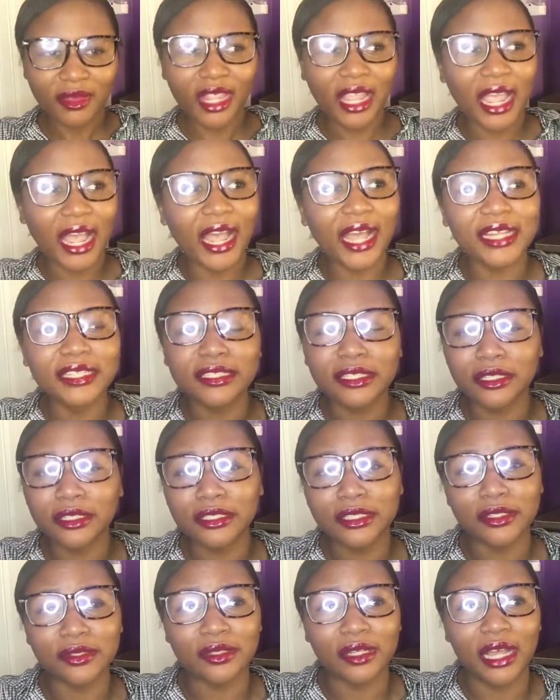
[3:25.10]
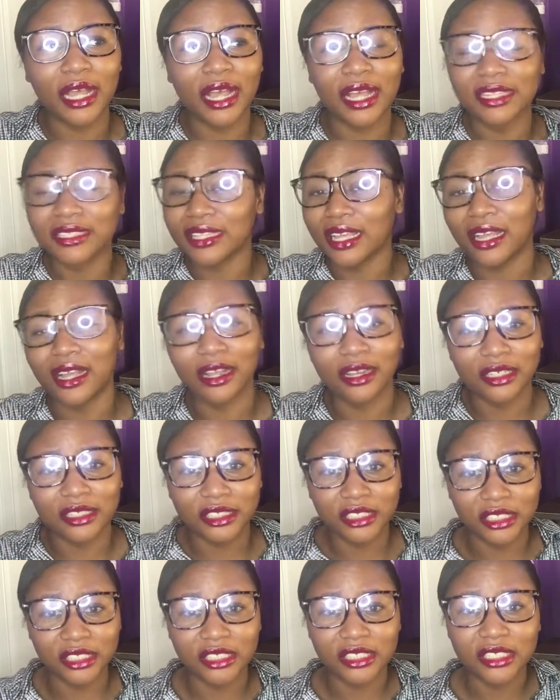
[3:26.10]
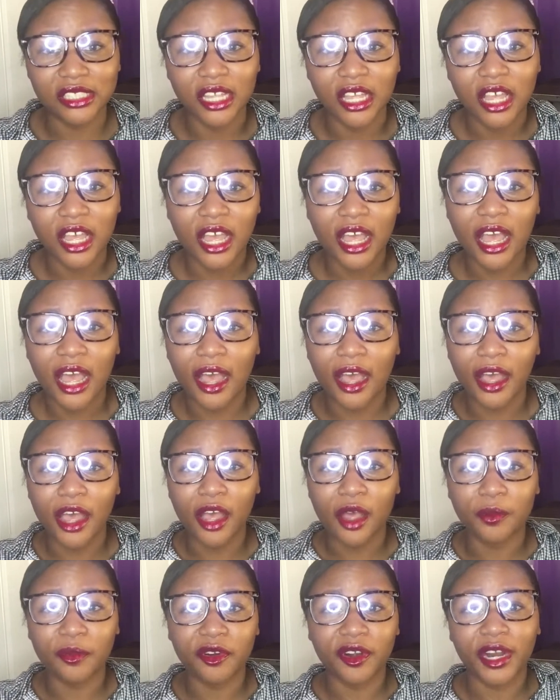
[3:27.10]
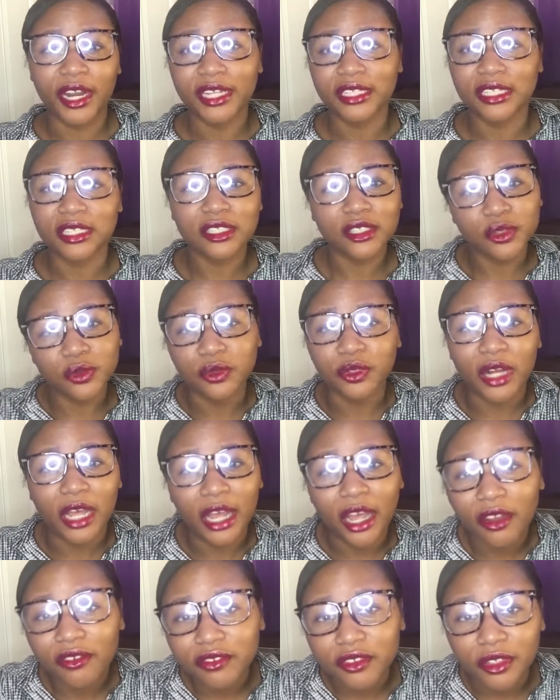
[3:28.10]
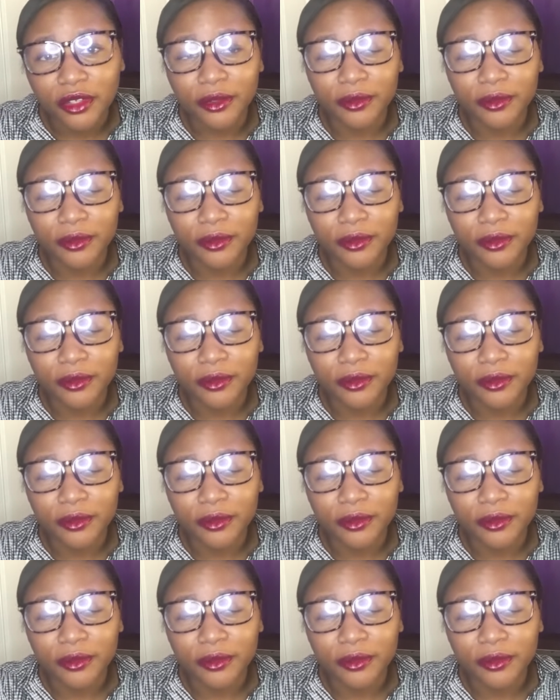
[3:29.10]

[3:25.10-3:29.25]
had to go to a psychologist right soon after.